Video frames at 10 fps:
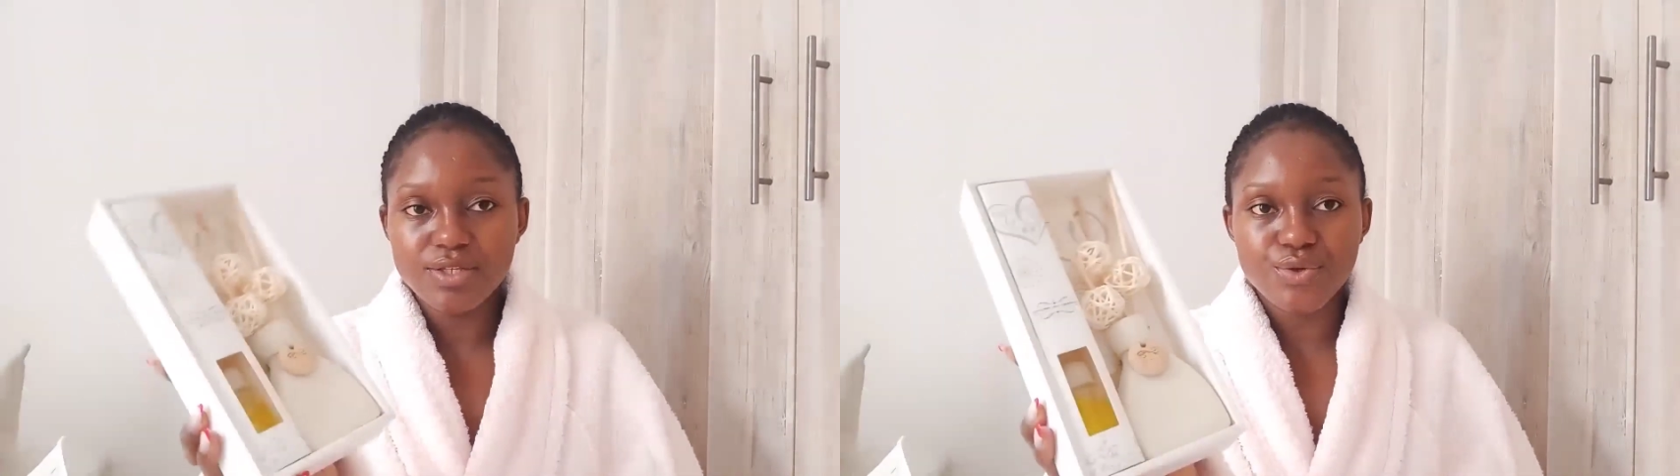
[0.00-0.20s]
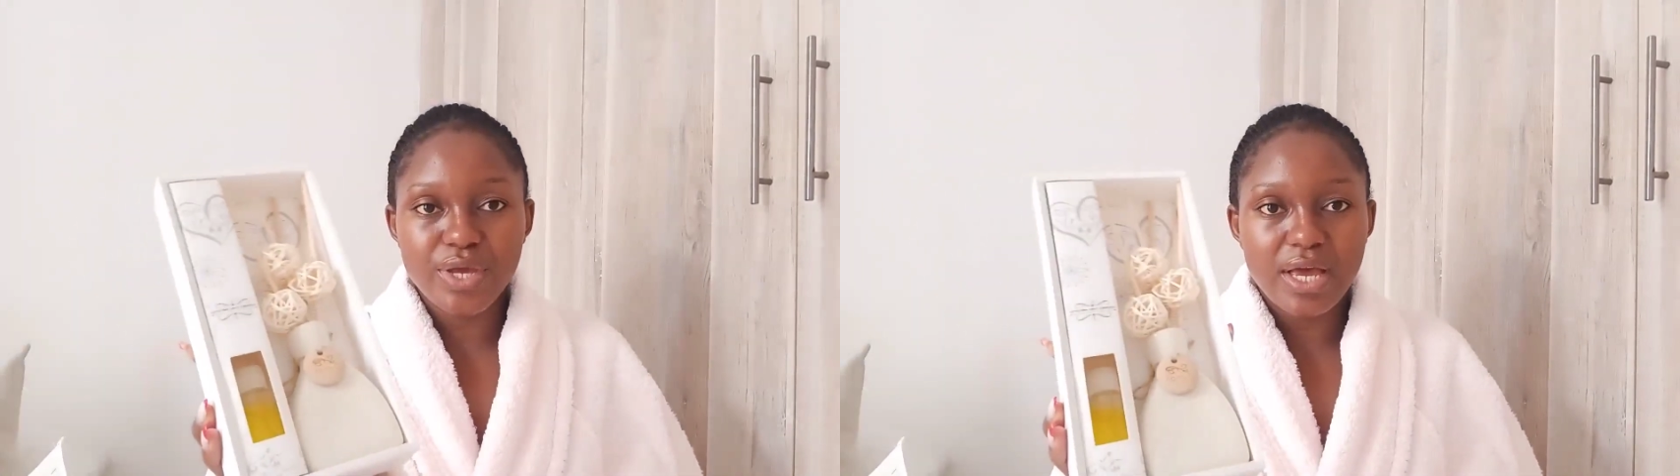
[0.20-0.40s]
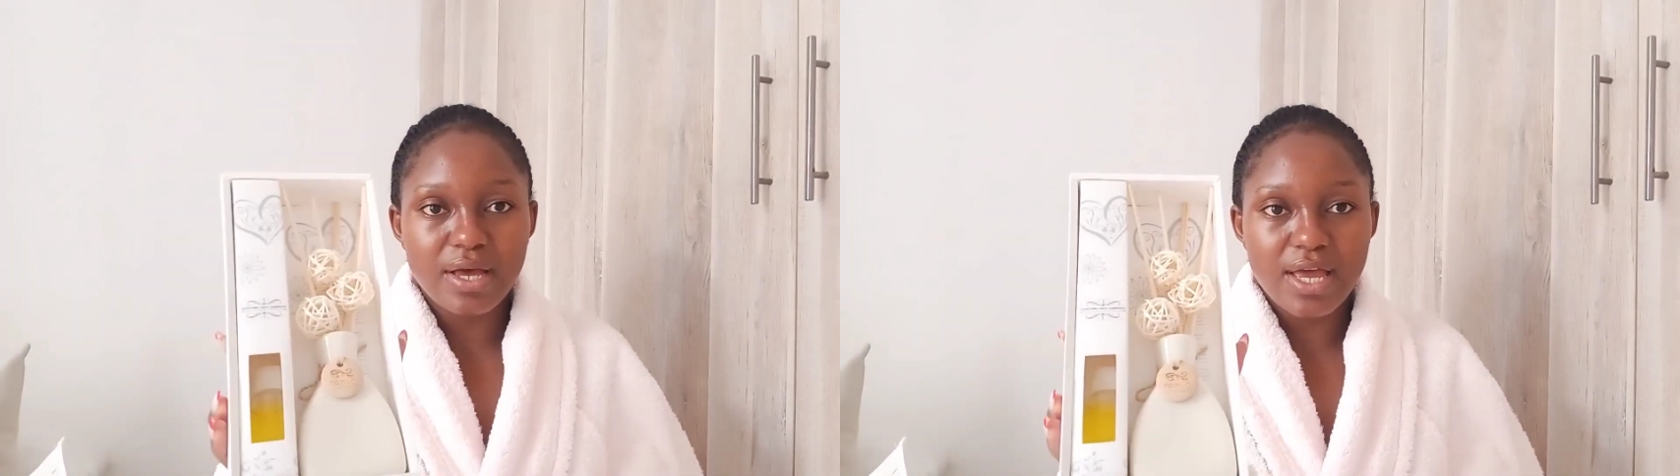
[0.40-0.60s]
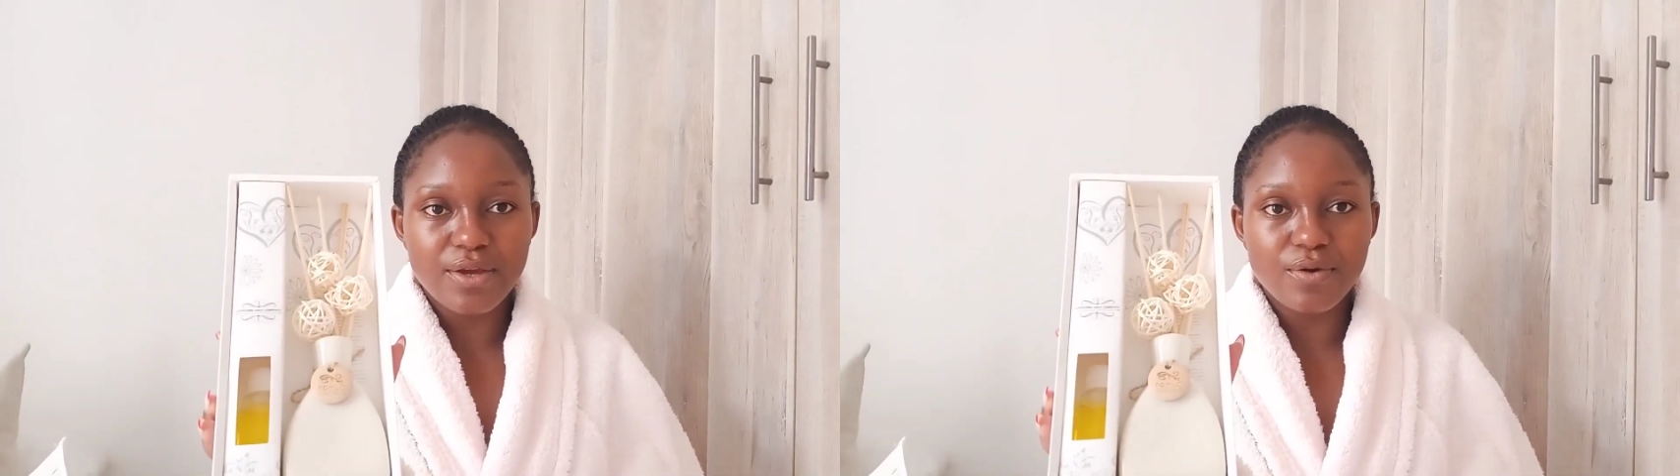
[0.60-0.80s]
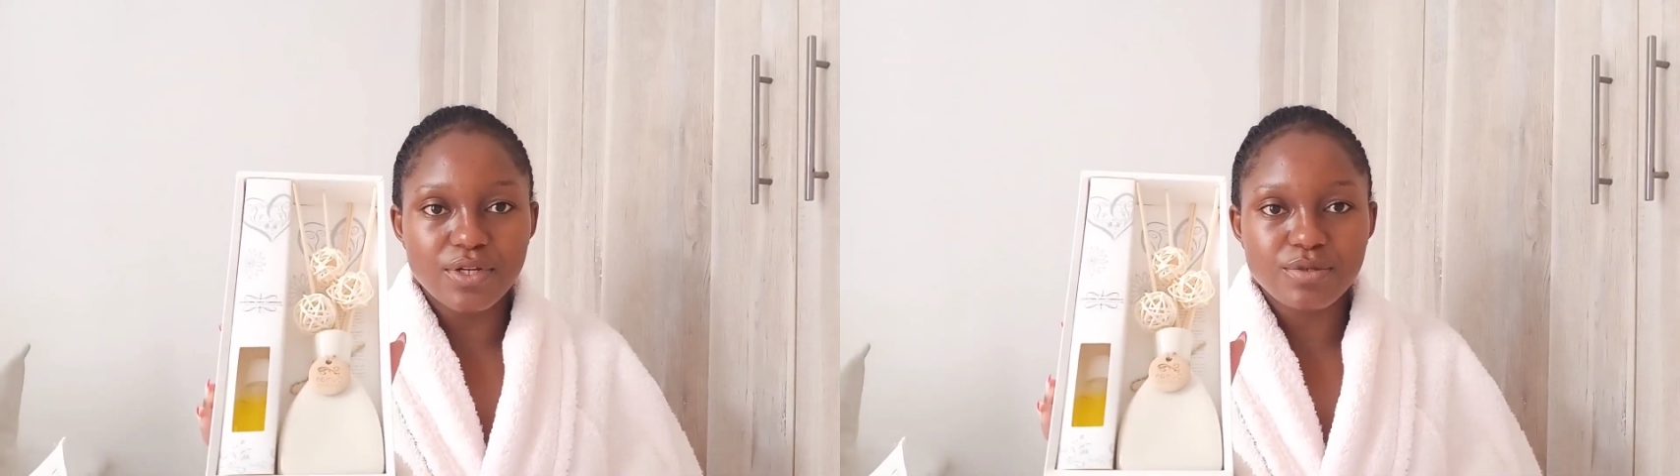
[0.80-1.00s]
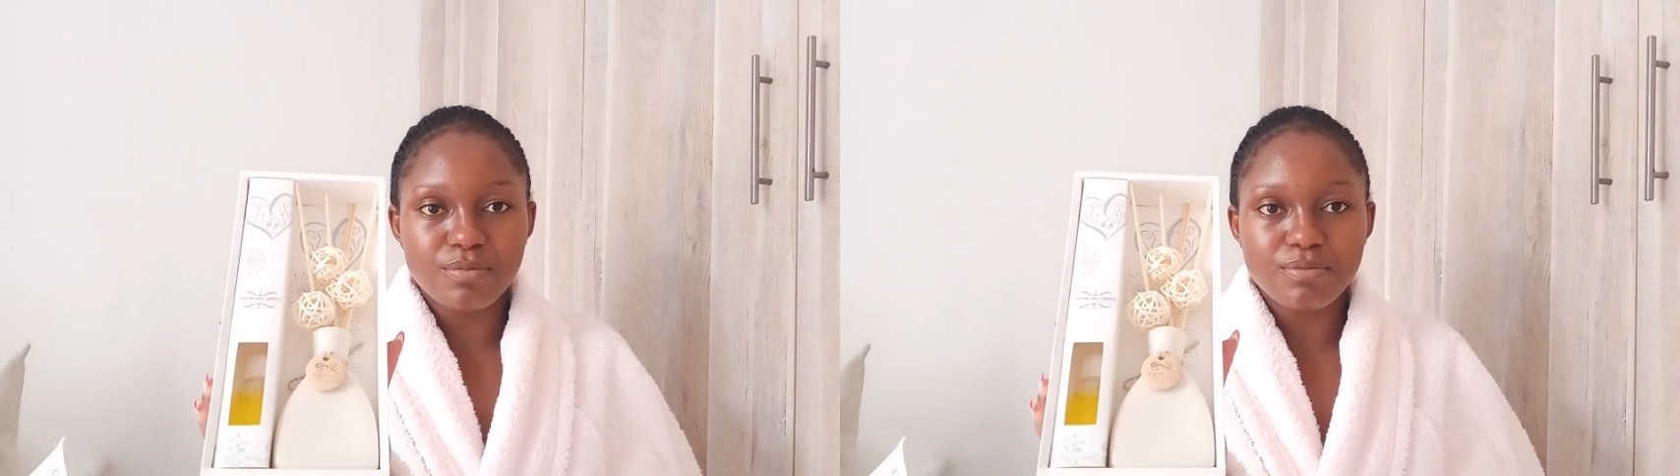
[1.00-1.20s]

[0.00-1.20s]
So yeah, I got.